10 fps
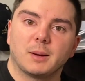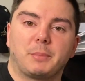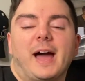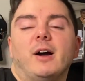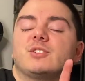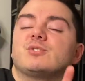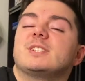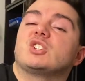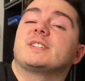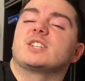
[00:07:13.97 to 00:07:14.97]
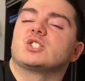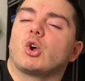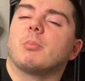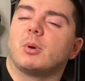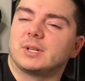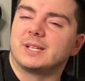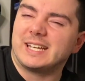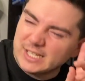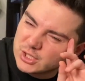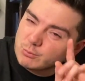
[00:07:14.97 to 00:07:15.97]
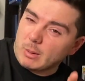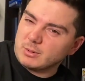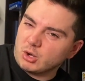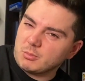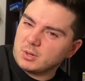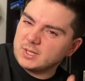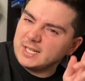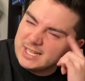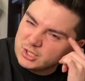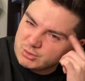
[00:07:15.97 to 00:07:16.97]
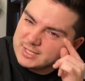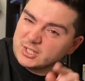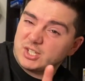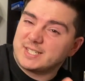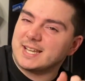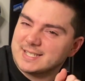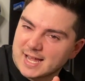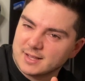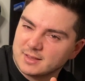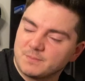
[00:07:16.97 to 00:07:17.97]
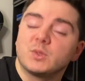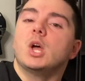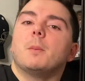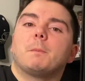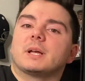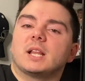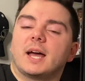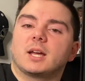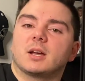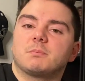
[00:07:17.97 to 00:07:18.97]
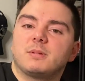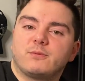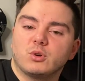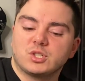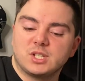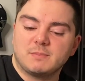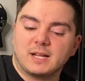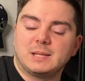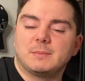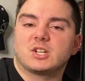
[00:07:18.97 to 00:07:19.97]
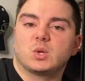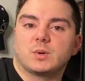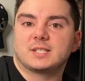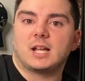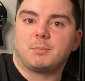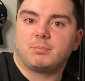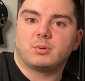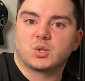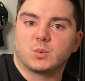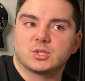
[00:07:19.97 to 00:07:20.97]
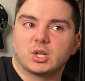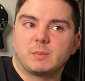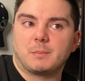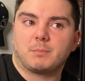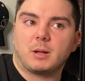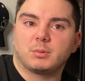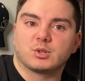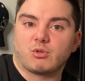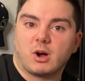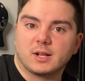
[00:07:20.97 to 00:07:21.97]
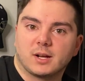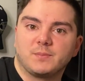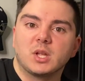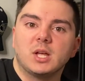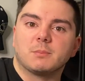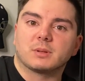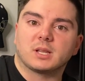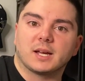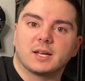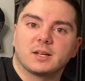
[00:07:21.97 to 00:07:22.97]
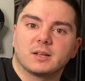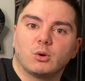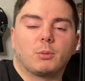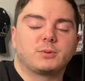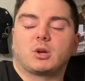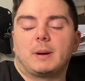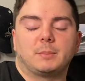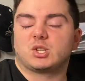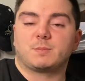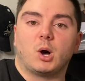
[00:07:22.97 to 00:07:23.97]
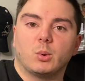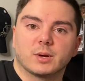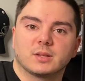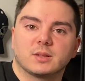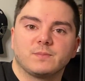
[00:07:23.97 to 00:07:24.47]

But how interesting she says nobody. In, remember nobody? Interesting that she says that. But like before she met him, yeah, she wasn't up. She wasn't going to be a published writer, but like, or oh, so a published poet.